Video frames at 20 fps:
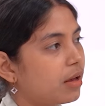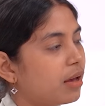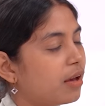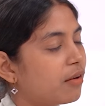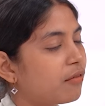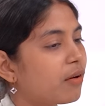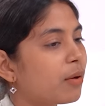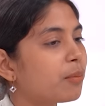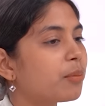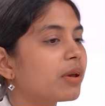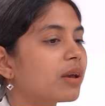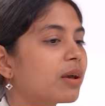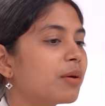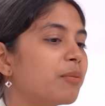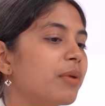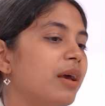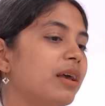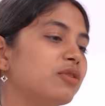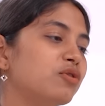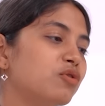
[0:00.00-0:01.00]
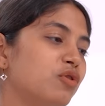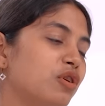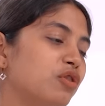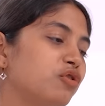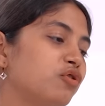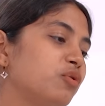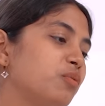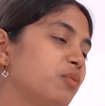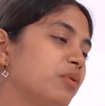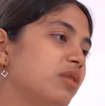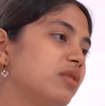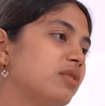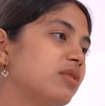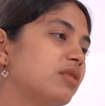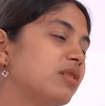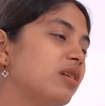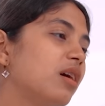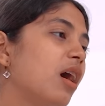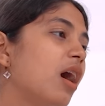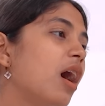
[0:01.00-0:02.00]
If I become an education
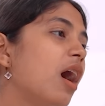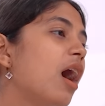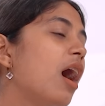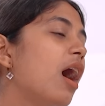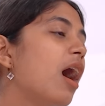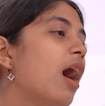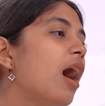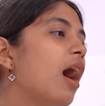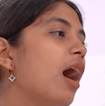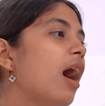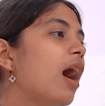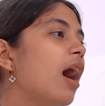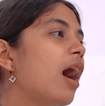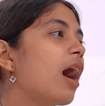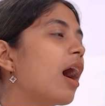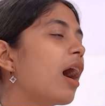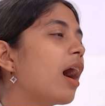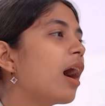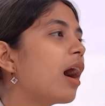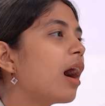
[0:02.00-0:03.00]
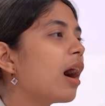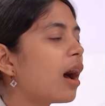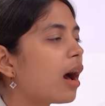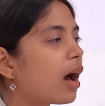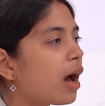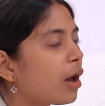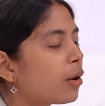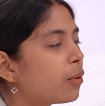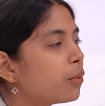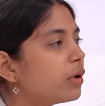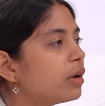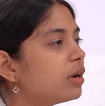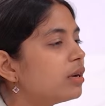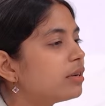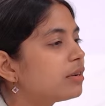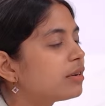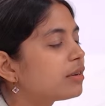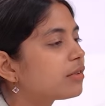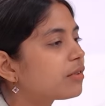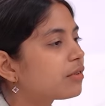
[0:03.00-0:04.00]
minister, I will
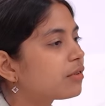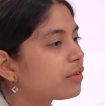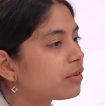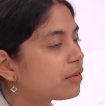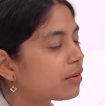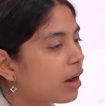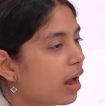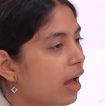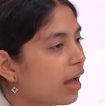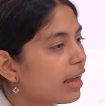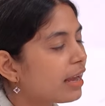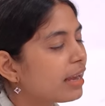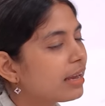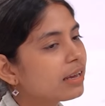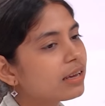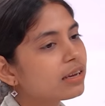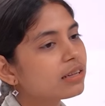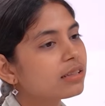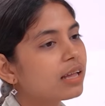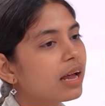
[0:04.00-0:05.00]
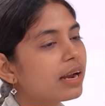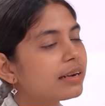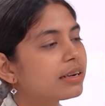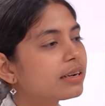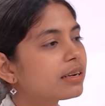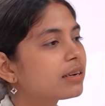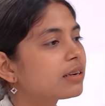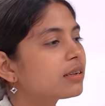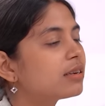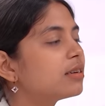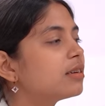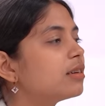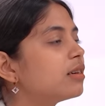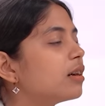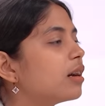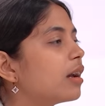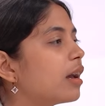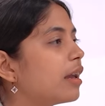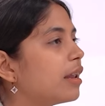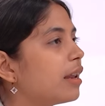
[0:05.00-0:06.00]
try
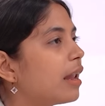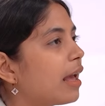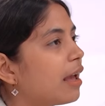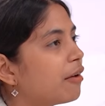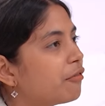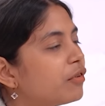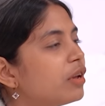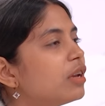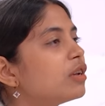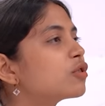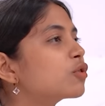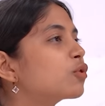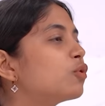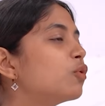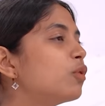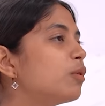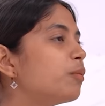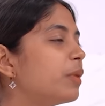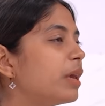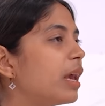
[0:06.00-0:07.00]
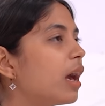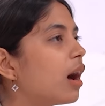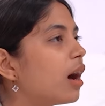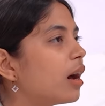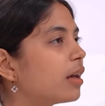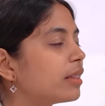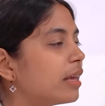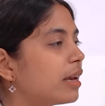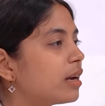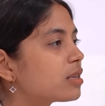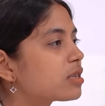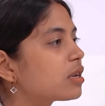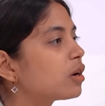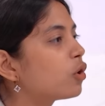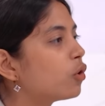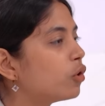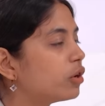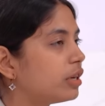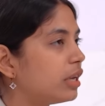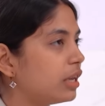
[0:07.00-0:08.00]
that in every school there is a
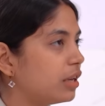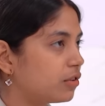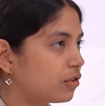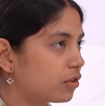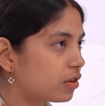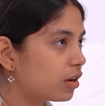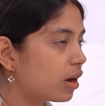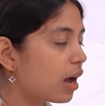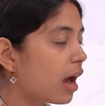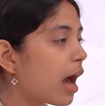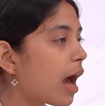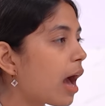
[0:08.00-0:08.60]
good teacher.